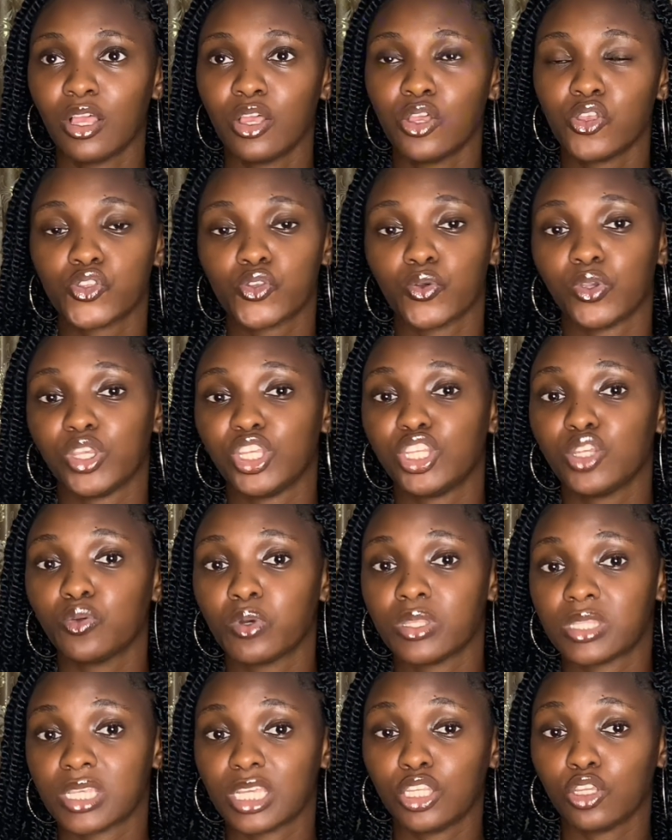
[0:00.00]
So he didn't want
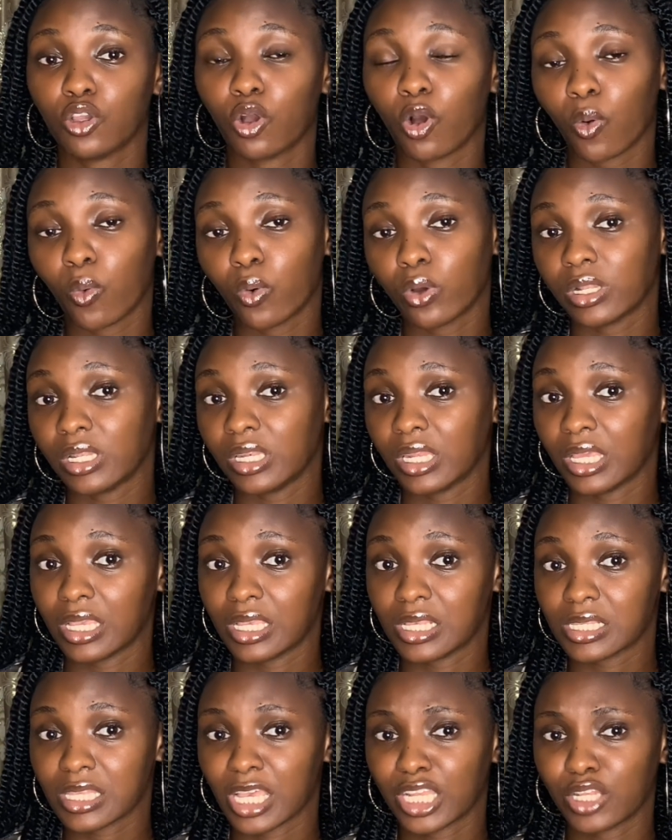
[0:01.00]
any
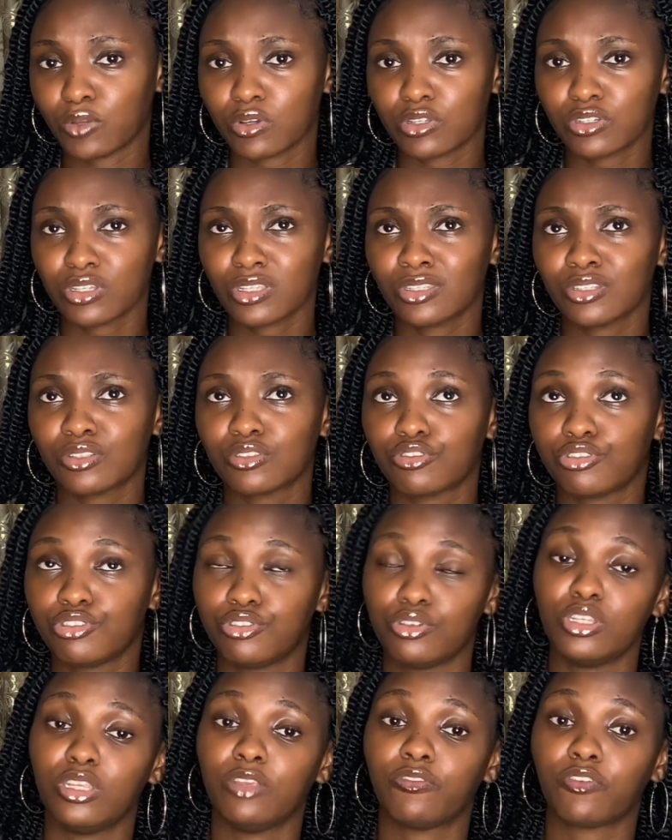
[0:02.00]
awkwardness and he was just
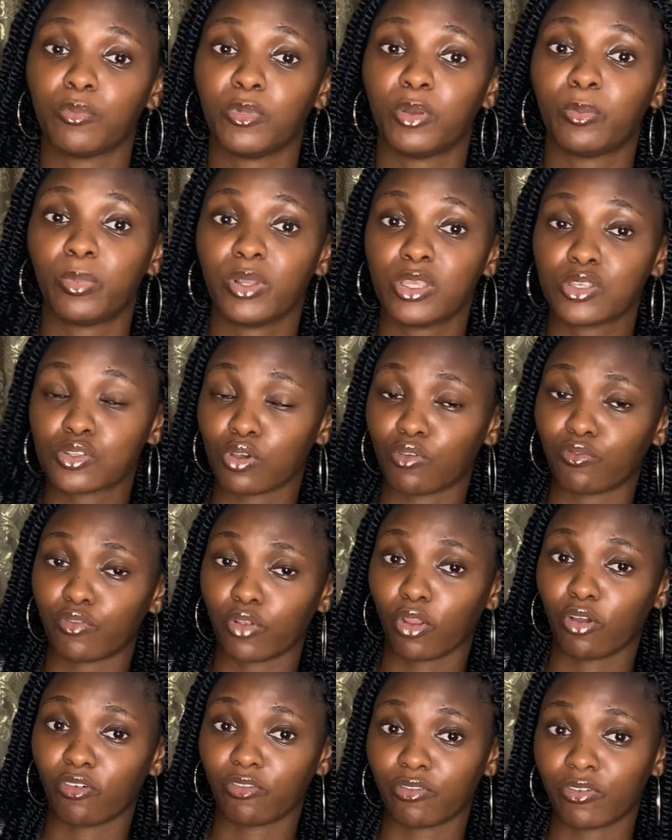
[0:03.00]
doing it from a place of
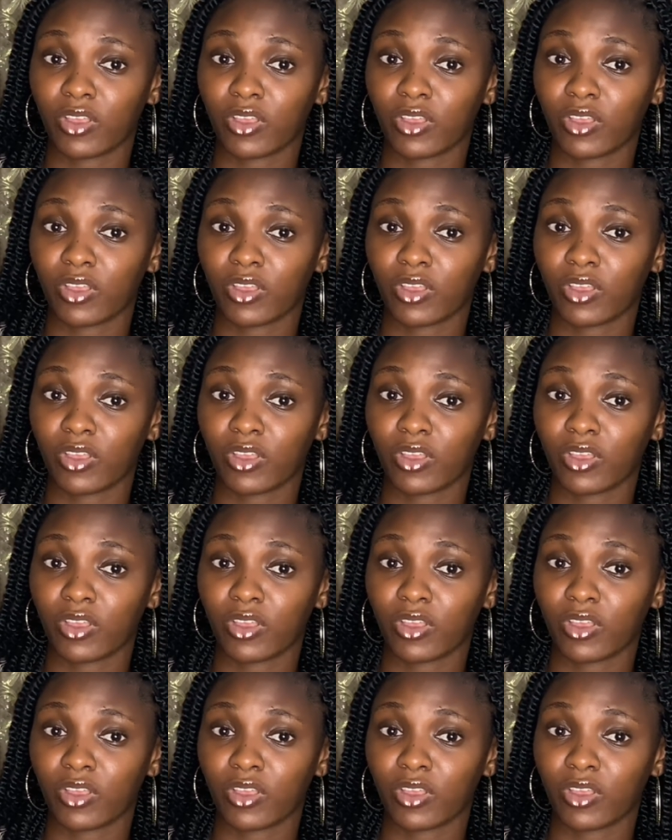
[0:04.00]
love.